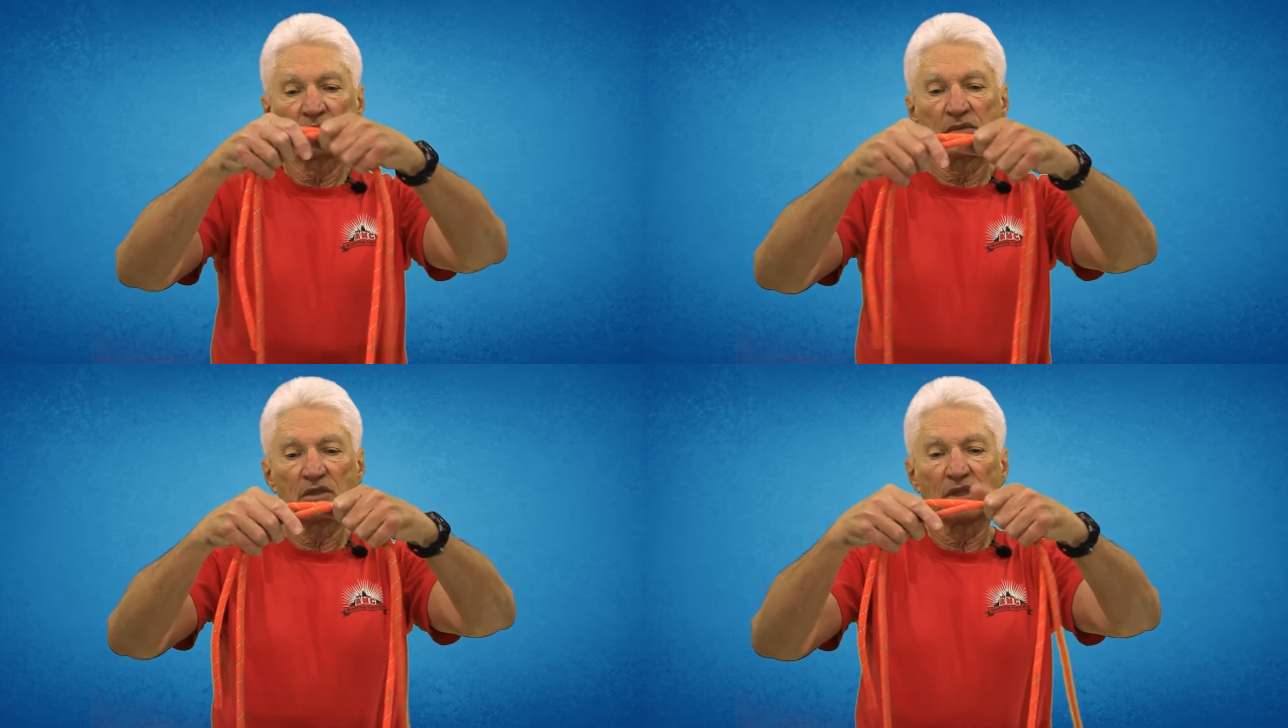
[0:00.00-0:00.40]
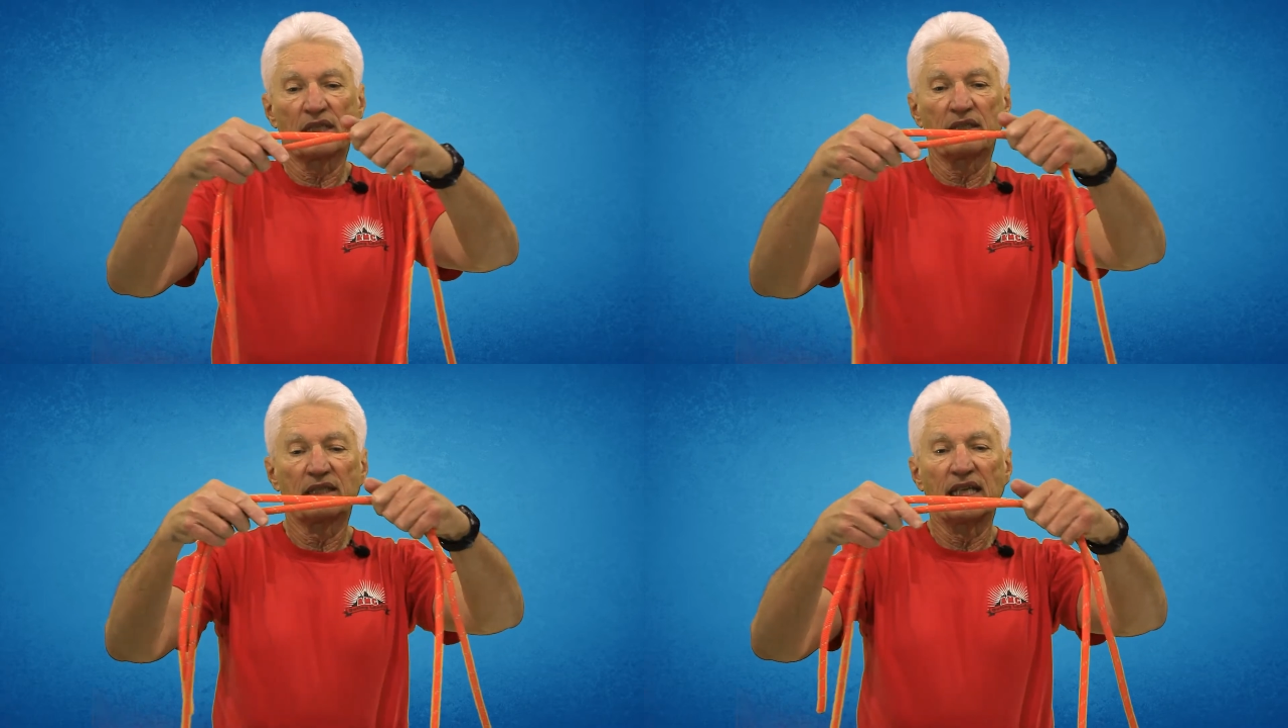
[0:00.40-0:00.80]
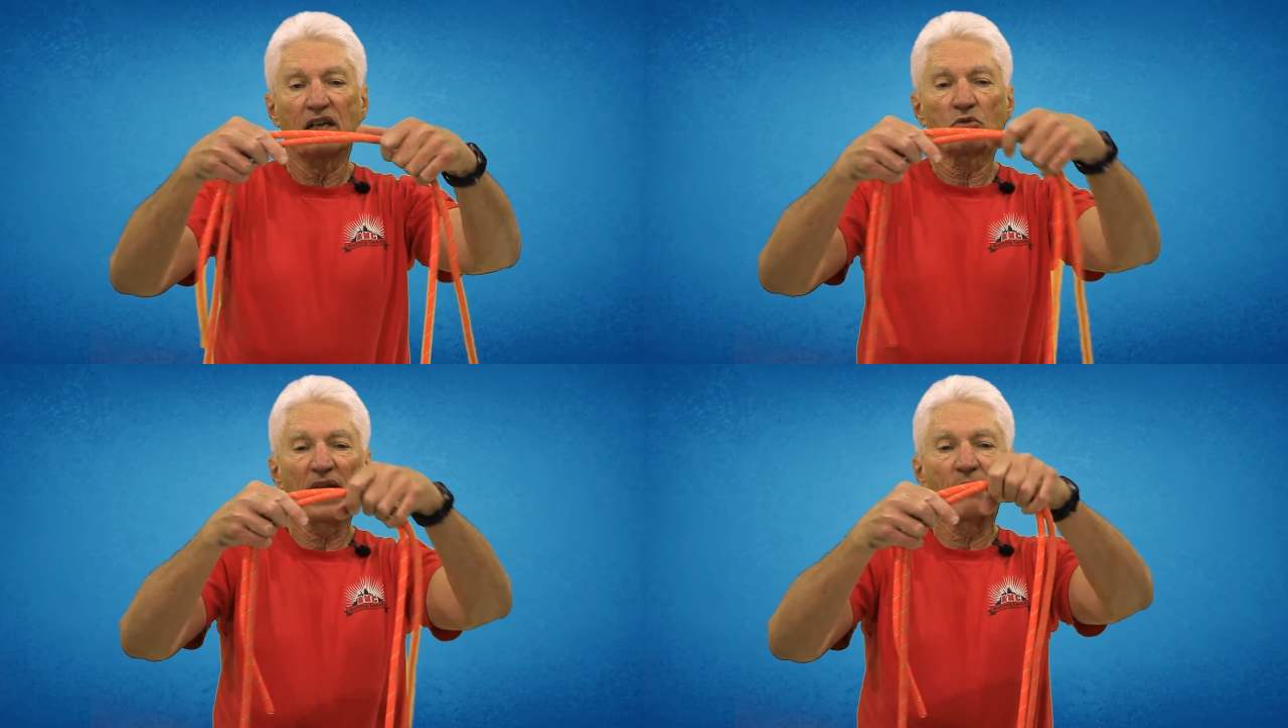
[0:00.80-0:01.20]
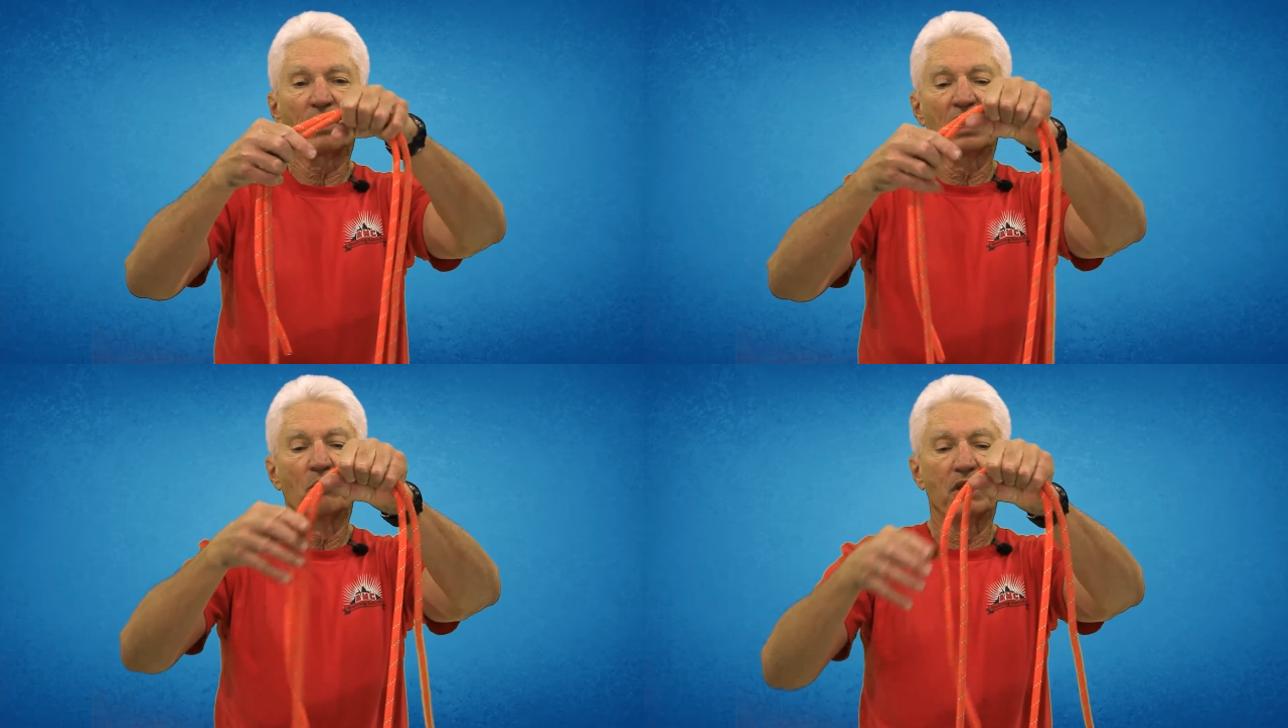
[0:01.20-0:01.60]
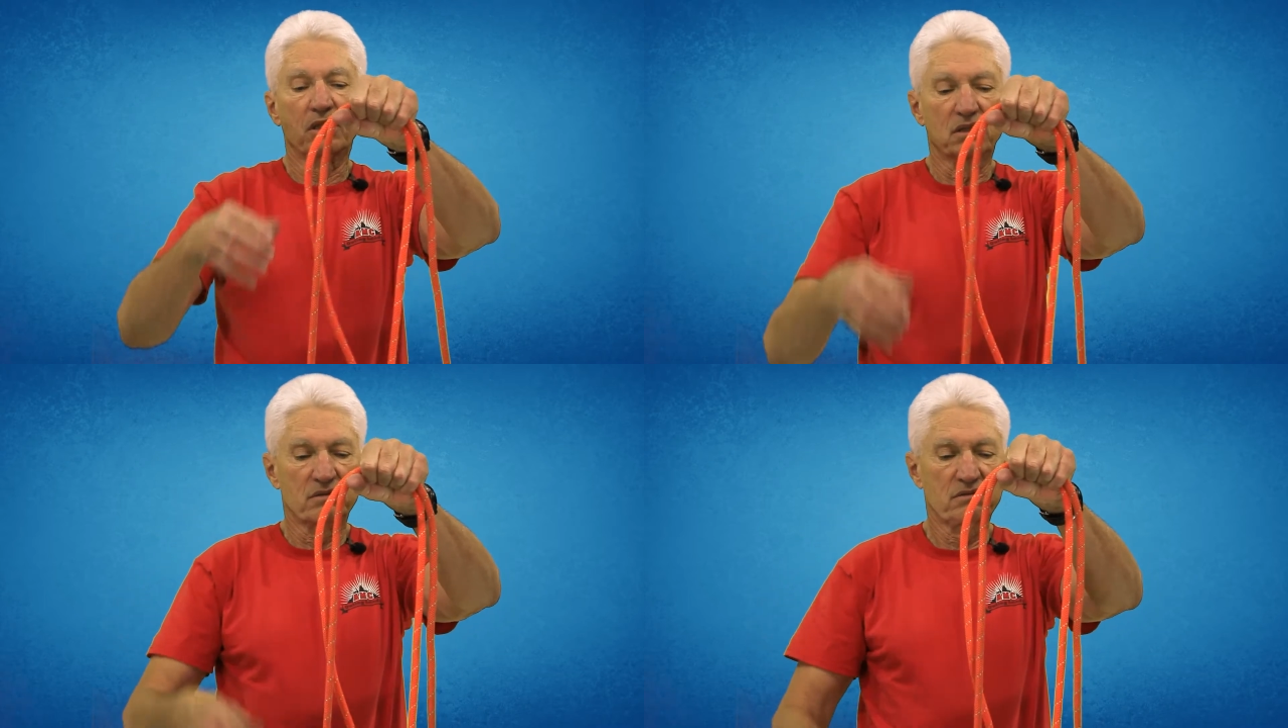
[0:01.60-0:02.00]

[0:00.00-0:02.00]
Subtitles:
All right? And I'll grab it in the middle.